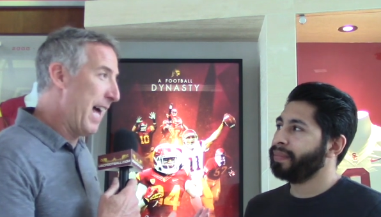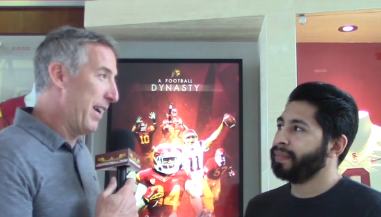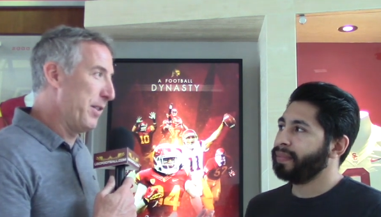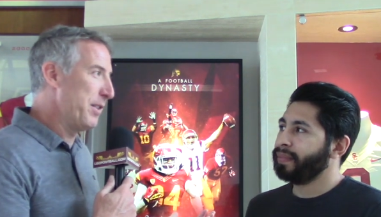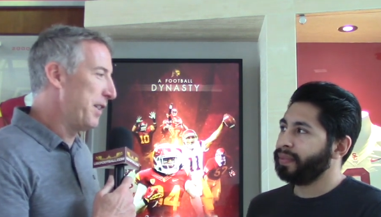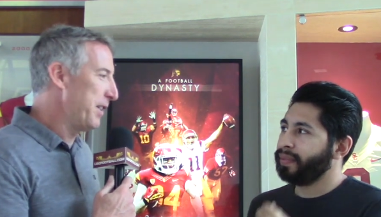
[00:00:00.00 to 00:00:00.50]

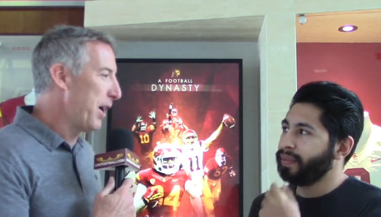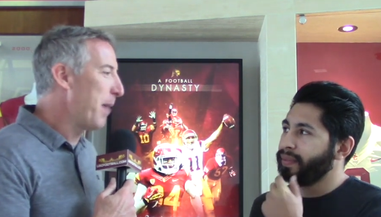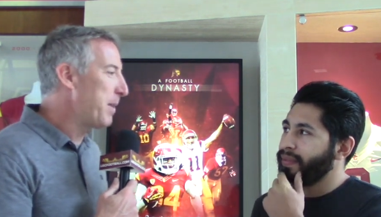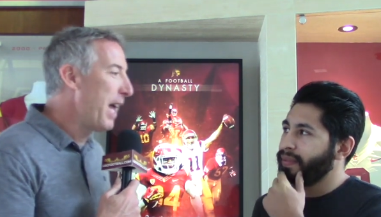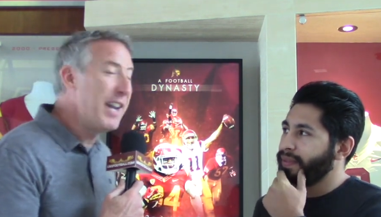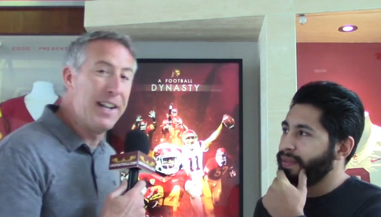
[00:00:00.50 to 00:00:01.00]
Speaker 1: I don't know, is he
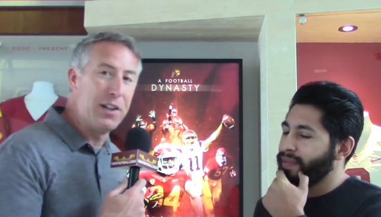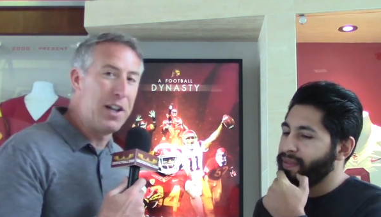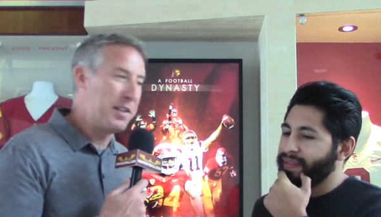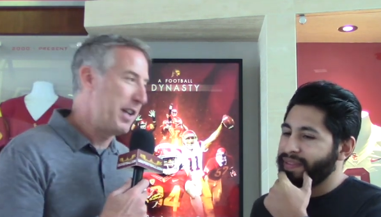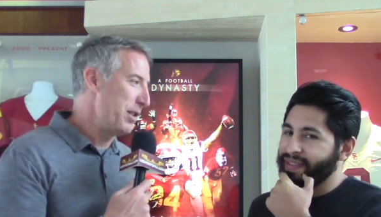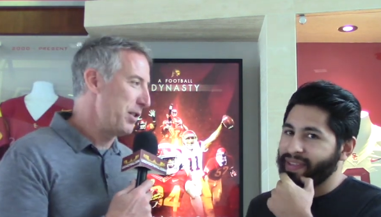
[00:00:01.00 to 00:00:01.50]
top ten in
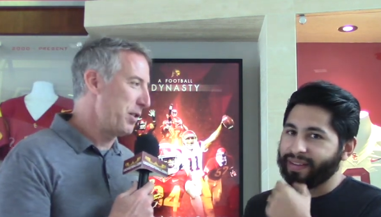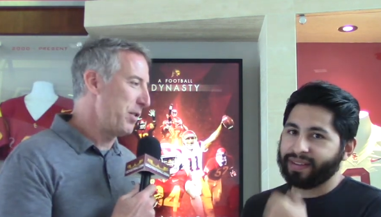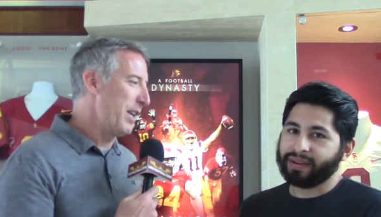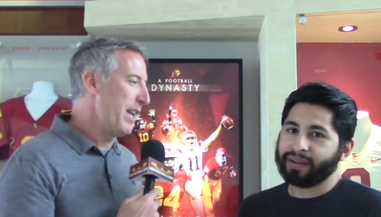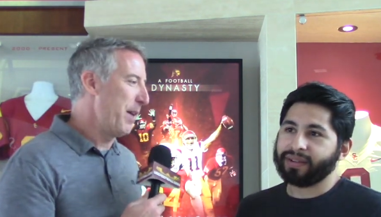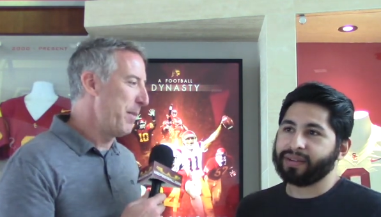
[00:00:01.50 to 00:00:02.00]
Los
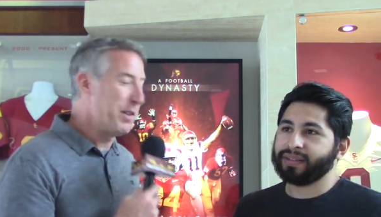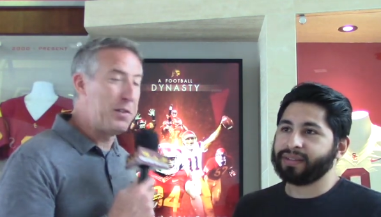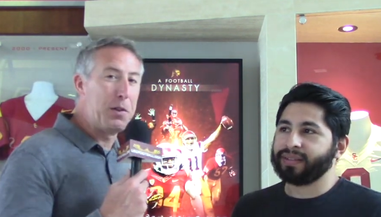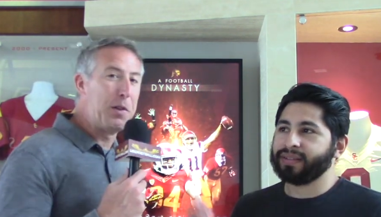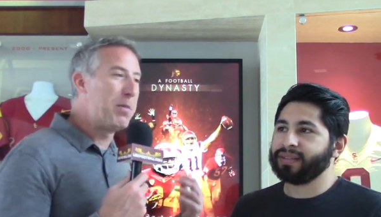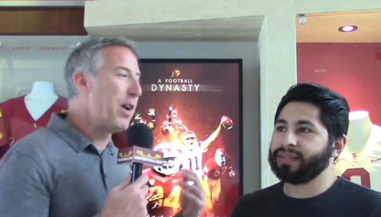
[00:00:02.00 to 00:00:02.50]
Angeles right now? I mean,
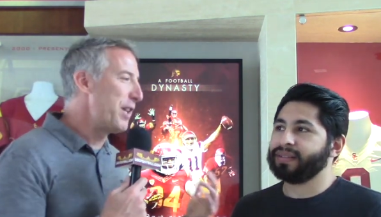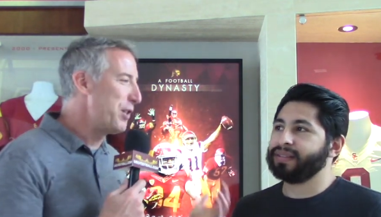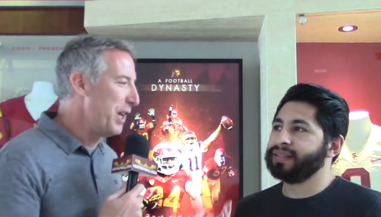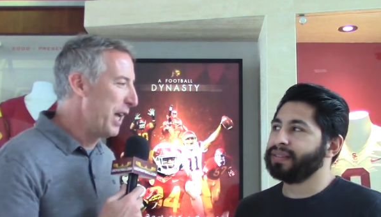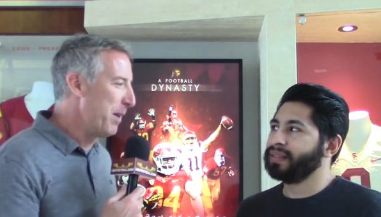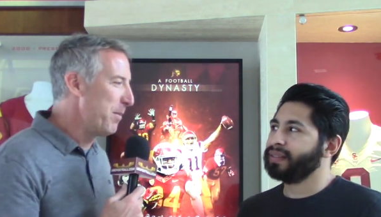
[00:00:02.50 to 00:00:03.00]
there's no
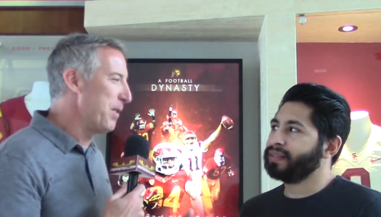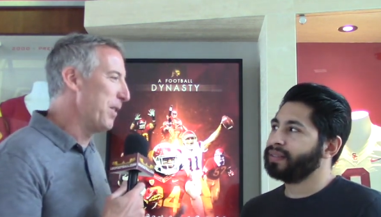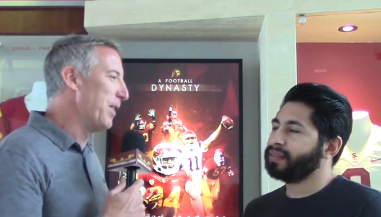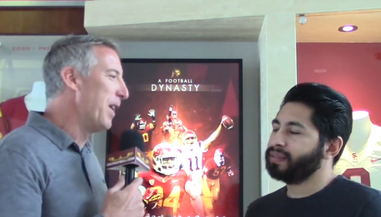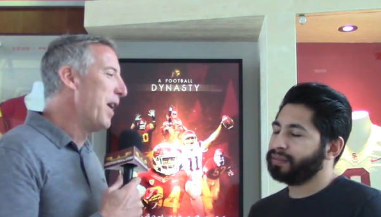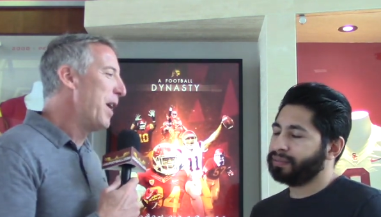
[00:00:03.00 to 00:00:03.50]
LeBron James
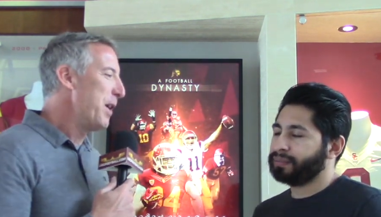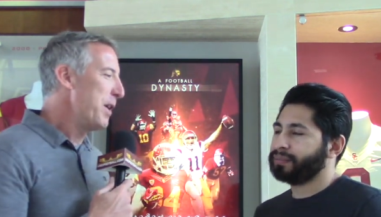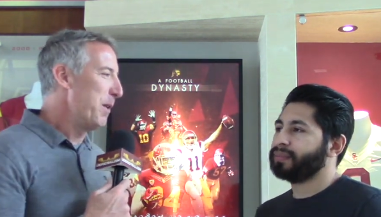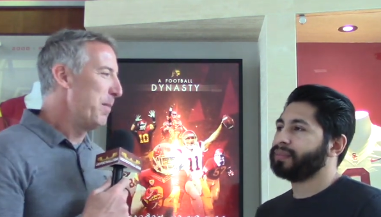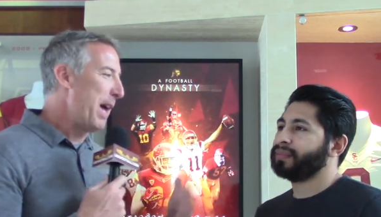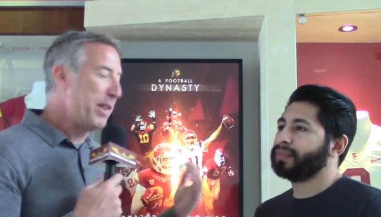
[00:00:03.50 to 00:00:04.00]
or,
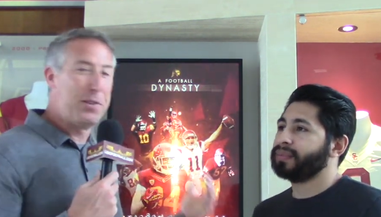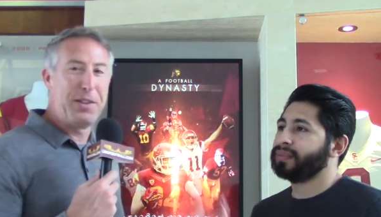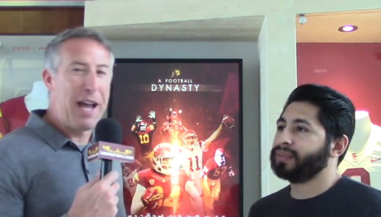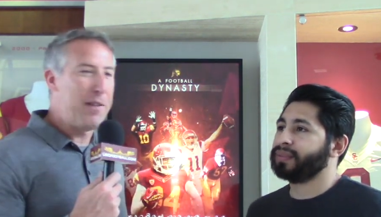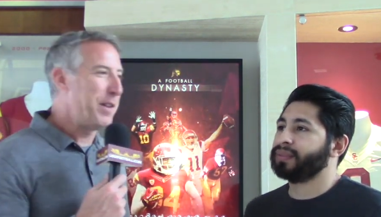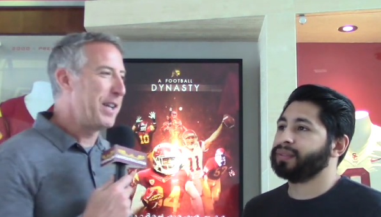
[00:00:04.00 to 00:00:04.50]
you know, Matthew
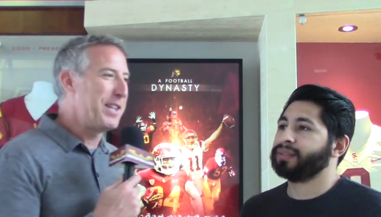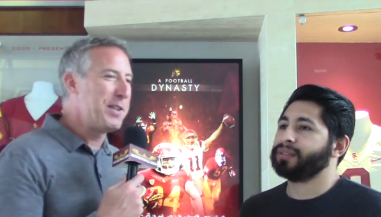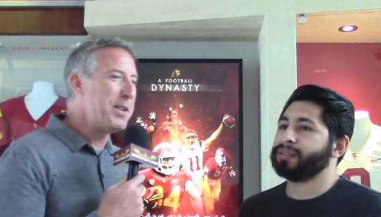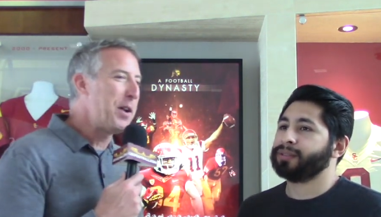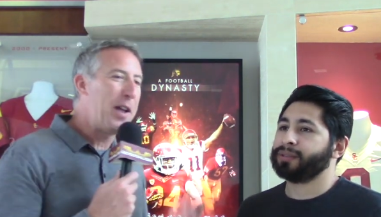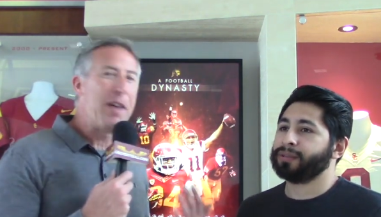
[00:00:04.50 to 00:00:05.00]
Stafford. Like, they don't